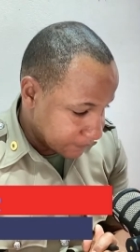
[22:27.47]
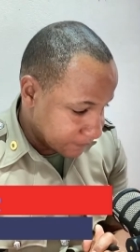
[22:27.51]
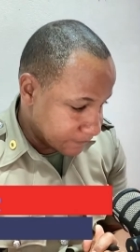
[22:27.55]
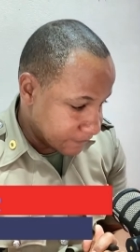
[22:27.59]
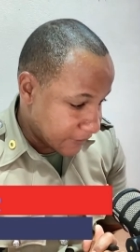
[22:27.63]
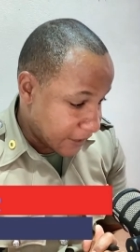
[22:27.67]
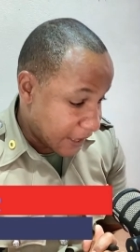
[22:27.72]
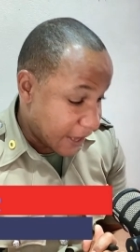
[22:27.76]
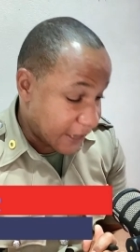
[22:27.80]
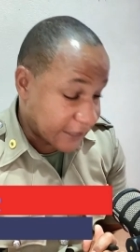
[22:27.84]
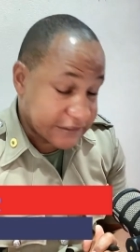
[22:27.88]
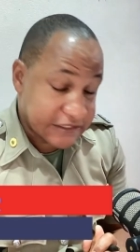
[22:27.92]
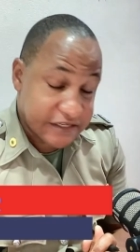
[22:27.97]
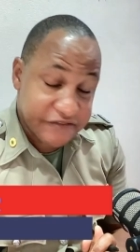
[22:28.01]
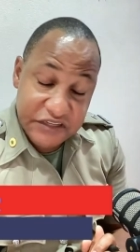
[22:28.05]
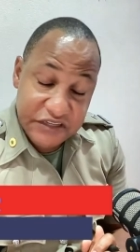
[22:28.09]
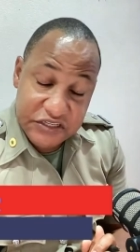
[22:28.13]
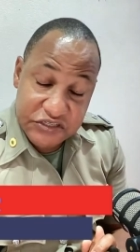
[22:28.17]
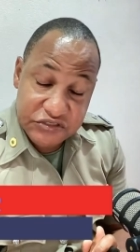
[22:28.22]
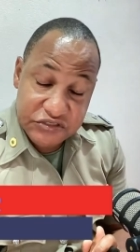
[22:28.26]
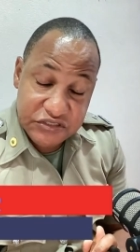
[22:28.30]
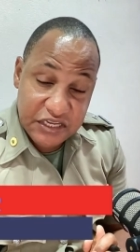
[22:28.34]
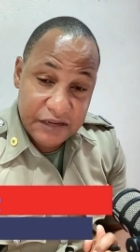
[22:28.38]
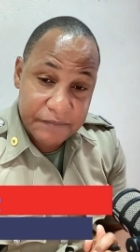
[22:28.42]
activity
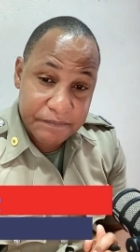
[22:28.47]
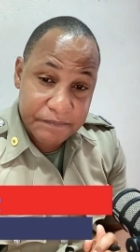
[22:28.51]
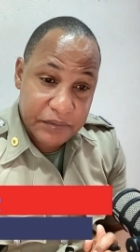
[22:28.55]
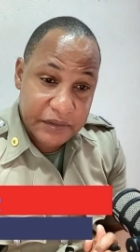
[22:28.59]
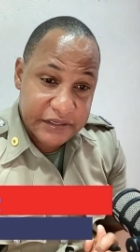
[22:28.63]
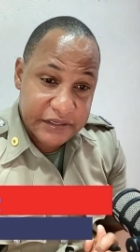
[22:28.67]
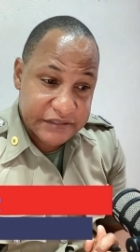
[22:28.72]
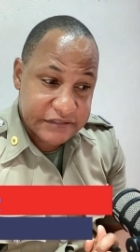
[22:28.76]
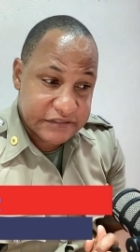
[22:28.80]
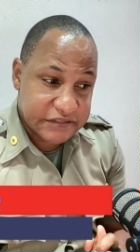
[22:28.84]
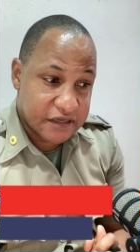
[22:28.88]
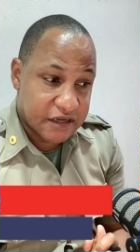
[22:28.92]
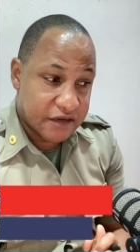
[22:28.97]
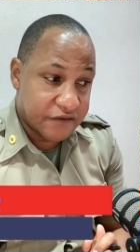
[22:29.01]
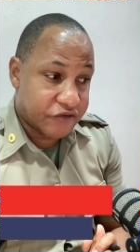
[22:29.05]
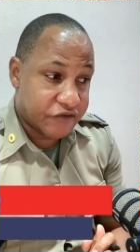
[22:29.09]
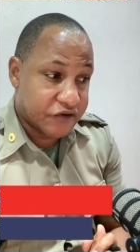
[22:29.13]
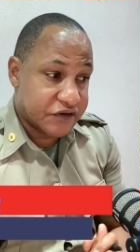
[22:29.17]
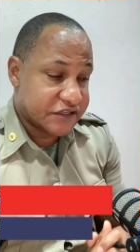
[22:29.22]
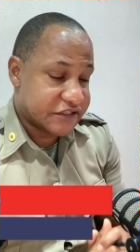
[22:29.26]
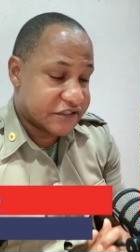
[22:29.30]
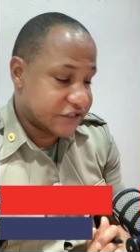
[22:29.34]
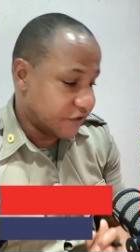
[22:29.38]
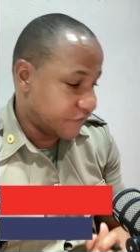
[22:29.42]
to take place and for
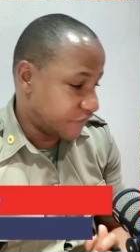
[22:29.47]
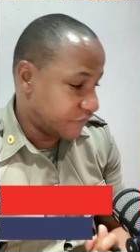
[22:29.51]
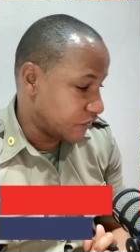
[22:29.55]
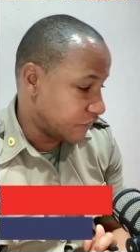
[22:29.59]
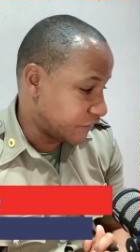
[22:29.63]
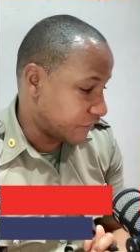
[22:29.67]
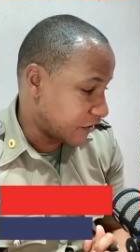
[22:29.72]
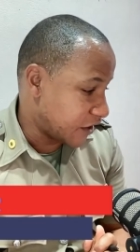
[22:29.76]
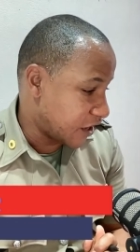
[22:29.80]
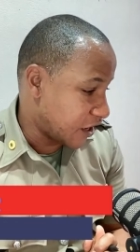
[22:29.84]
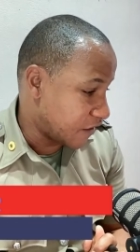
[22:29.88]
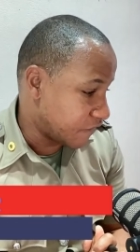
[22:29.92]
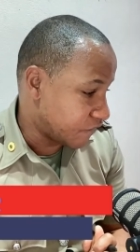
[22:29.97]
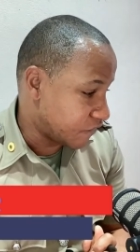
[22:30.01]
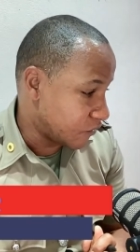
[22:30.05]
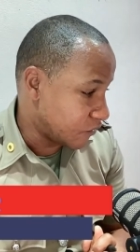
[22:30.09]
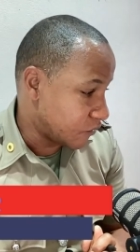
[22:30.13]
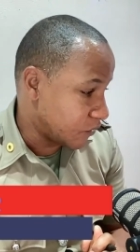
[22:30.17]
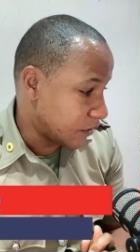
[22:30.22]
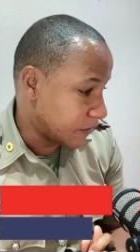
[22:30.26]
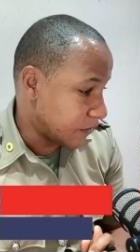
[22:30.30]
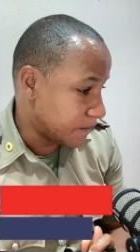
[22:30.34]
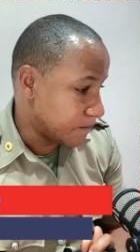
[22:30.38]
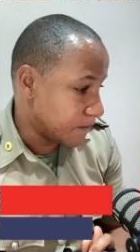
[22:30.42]
the safety of
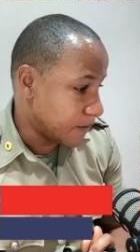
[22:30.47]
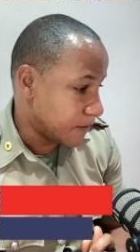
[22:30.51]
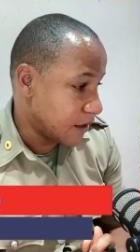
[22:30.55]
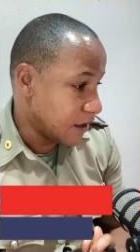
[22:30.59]
everyone.